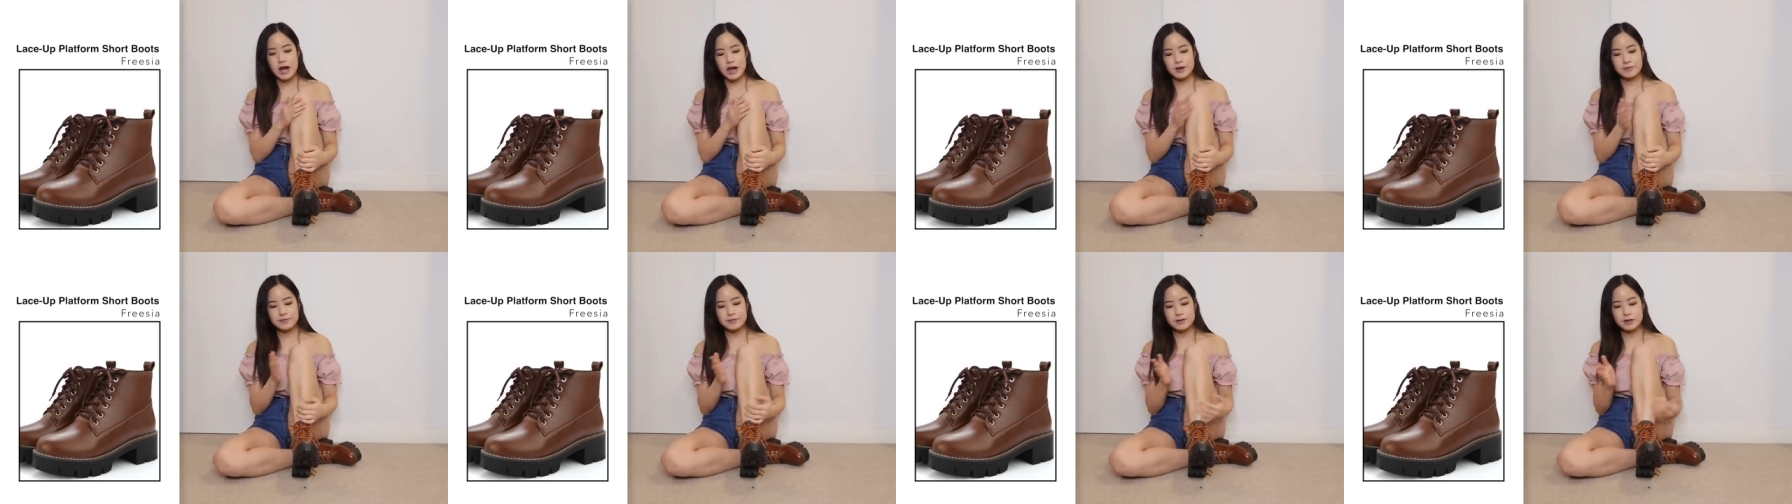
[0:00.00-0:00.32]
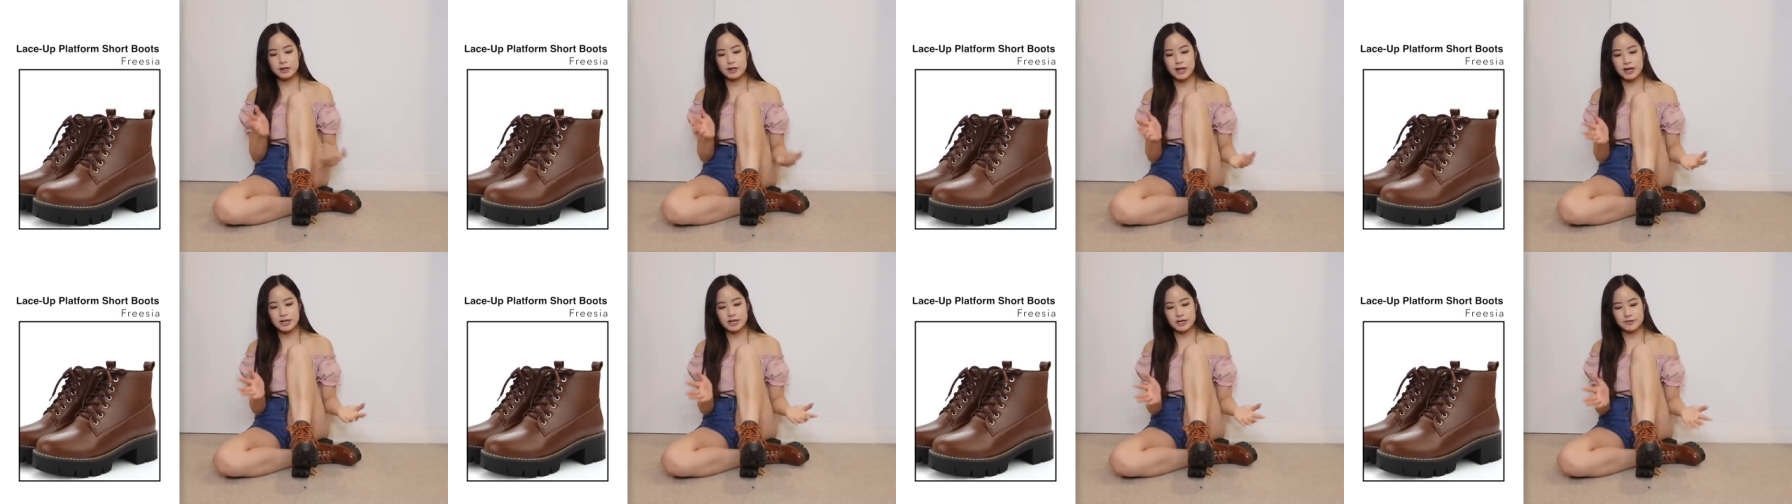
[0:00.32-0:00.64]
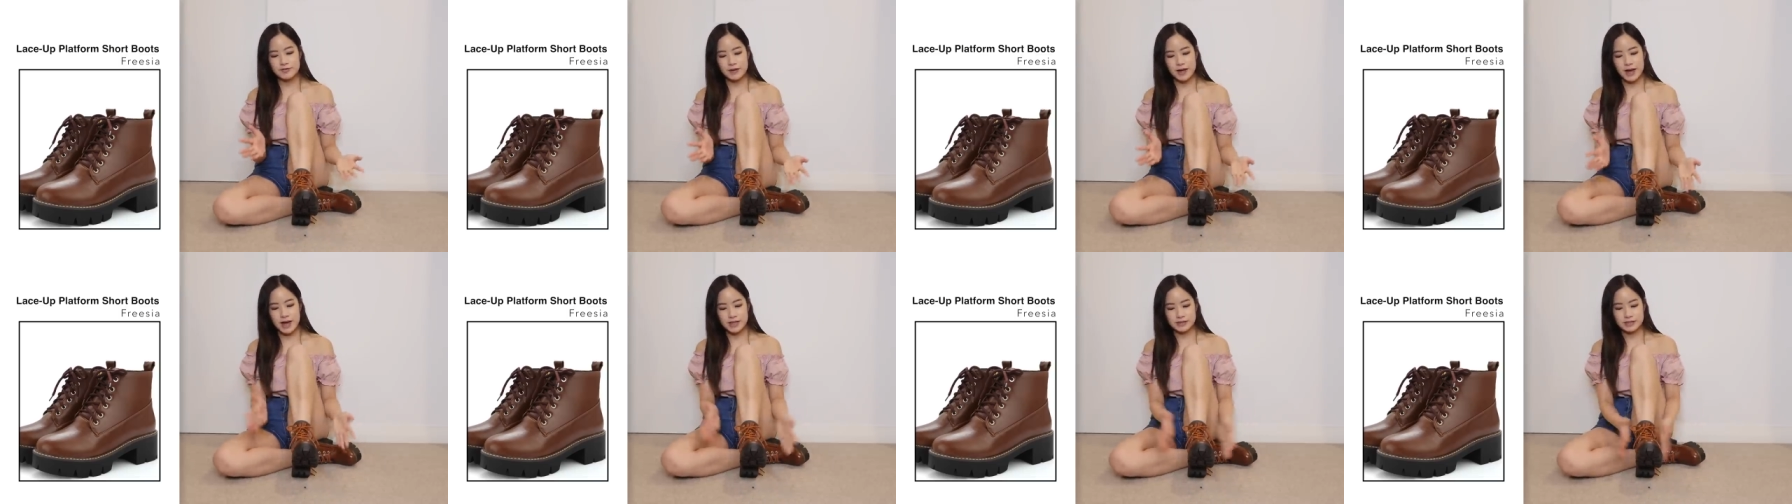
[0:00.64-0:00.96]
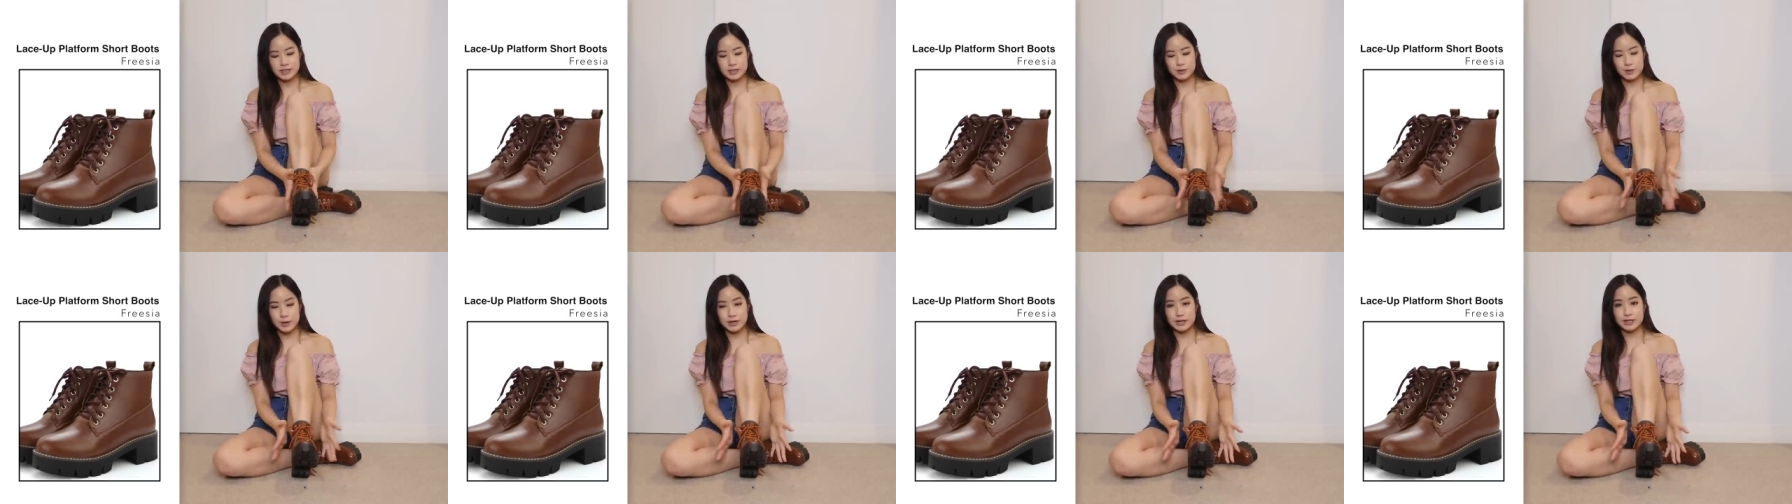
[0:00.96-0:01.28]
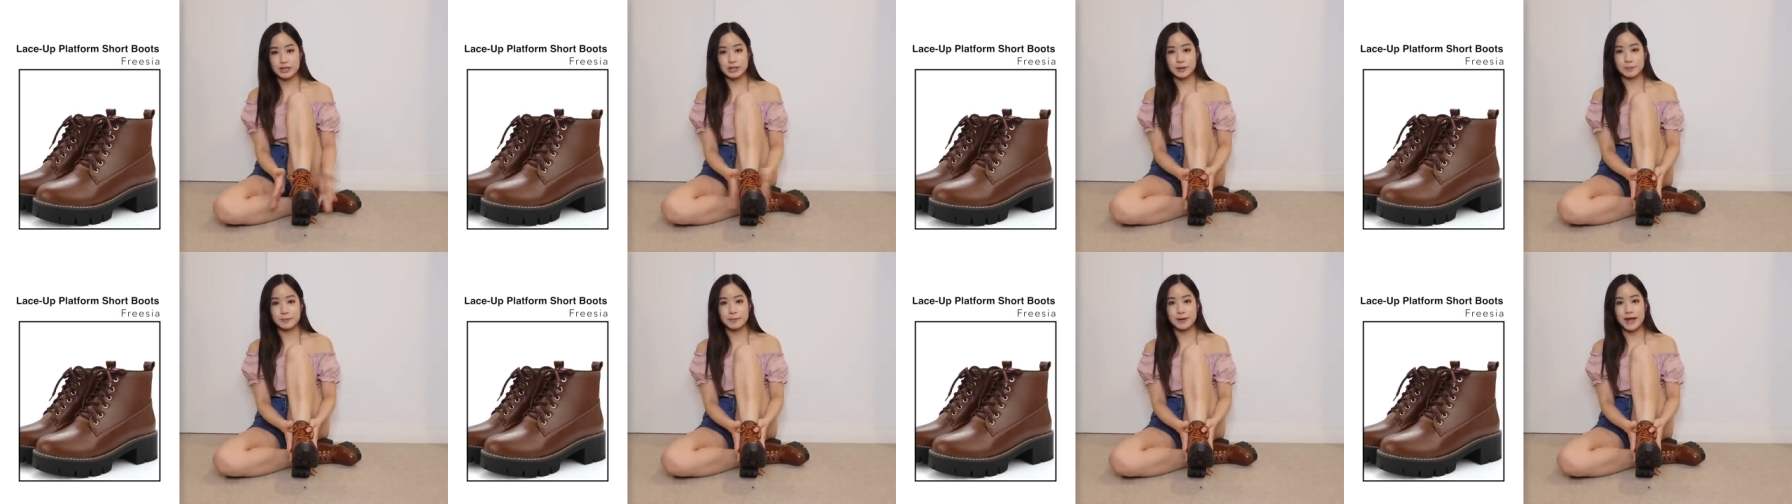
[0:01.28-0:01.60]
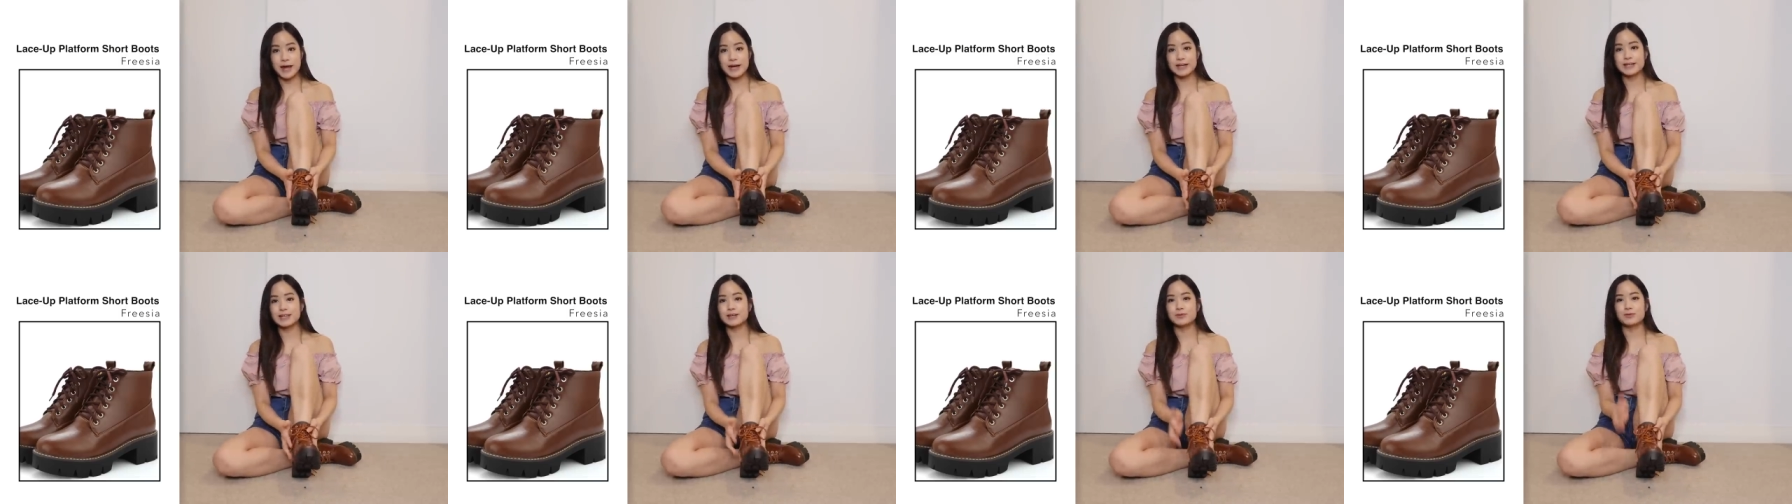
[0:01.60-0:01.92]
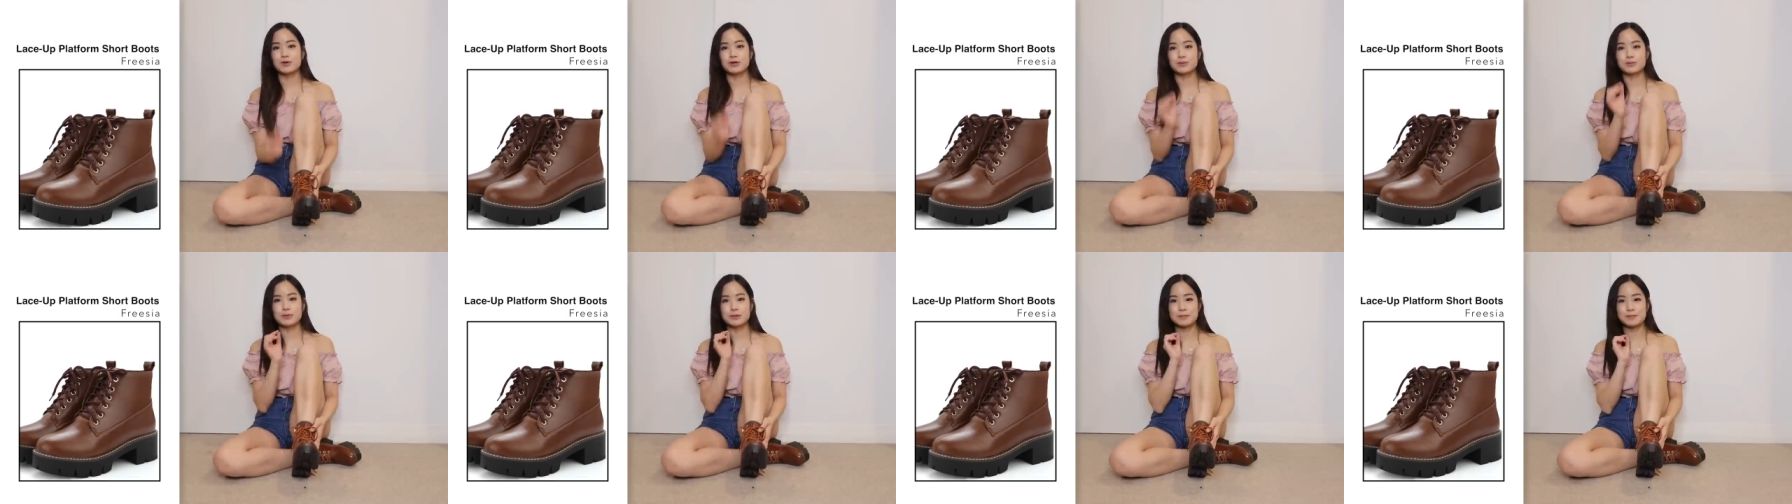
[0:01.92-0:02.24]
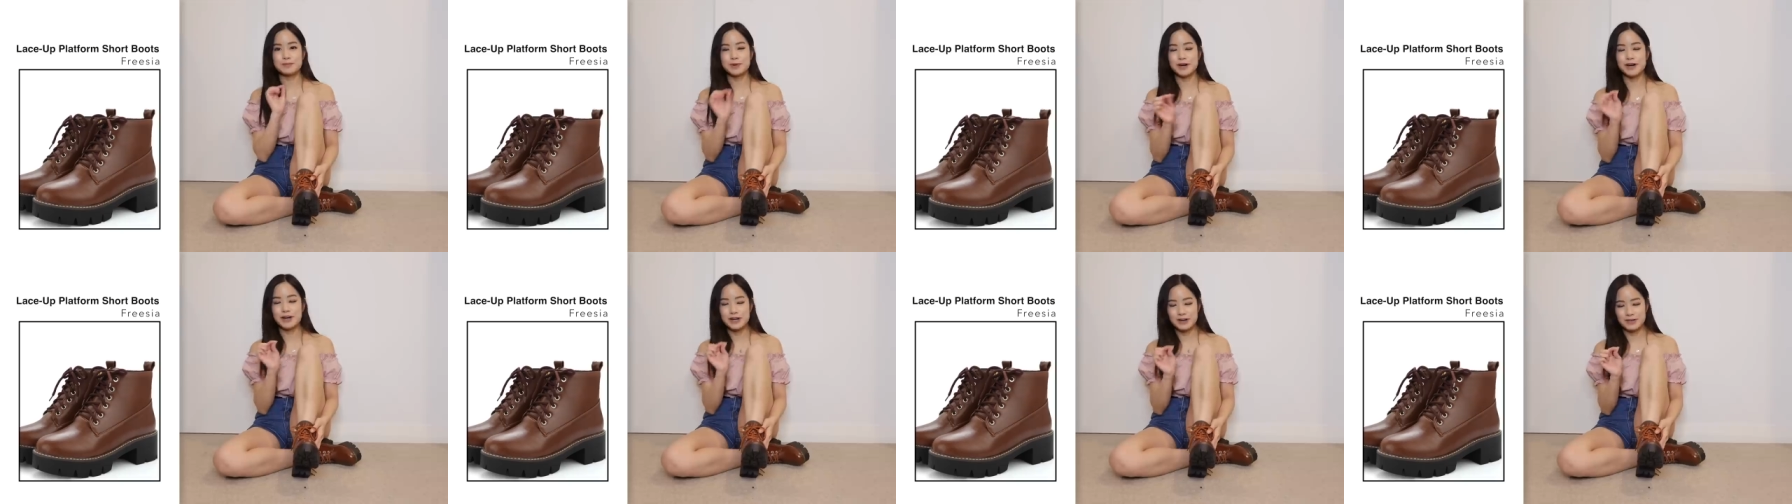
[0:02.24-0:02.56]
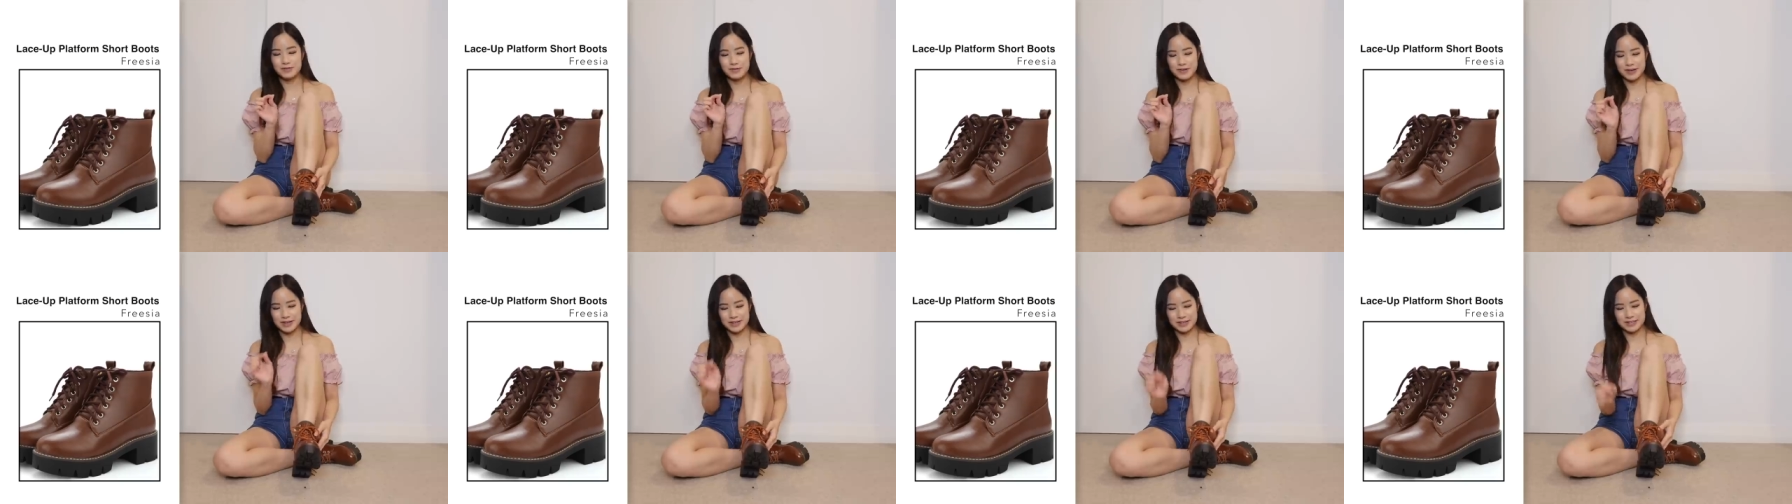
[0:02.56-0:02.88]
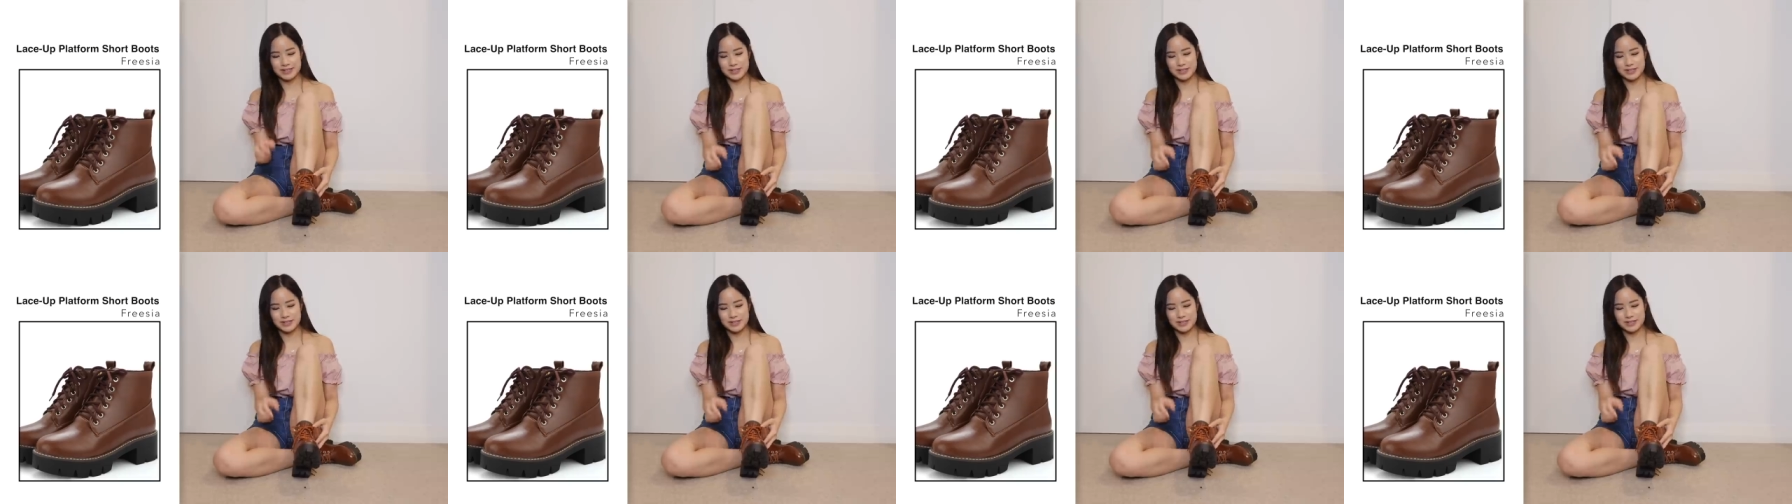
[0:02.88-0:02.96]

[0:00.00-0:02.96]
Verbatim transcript: I feel like if I had this one in a black, it would be perfect,